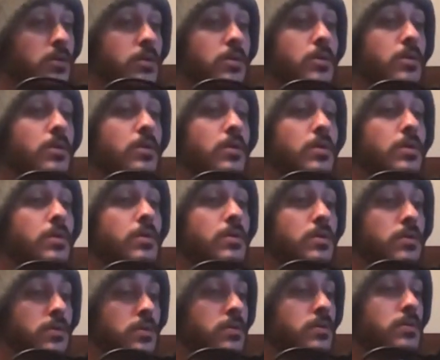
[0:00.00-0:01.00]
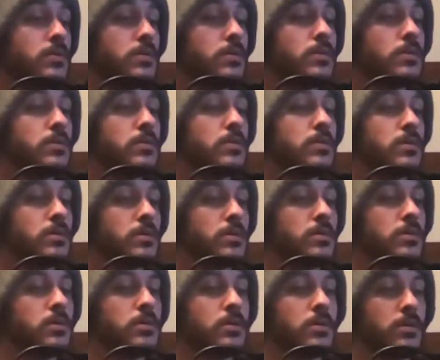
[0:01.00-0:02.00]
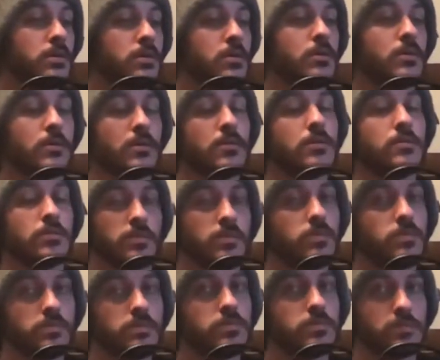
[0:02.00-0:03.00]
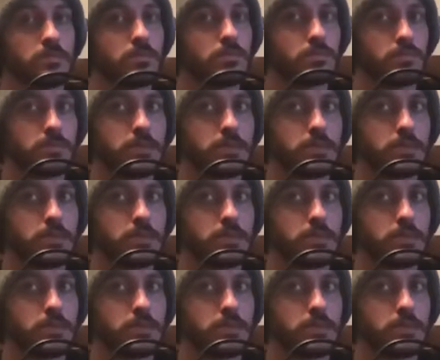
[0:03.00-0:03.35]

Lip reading: No words are spoken by the person on screen.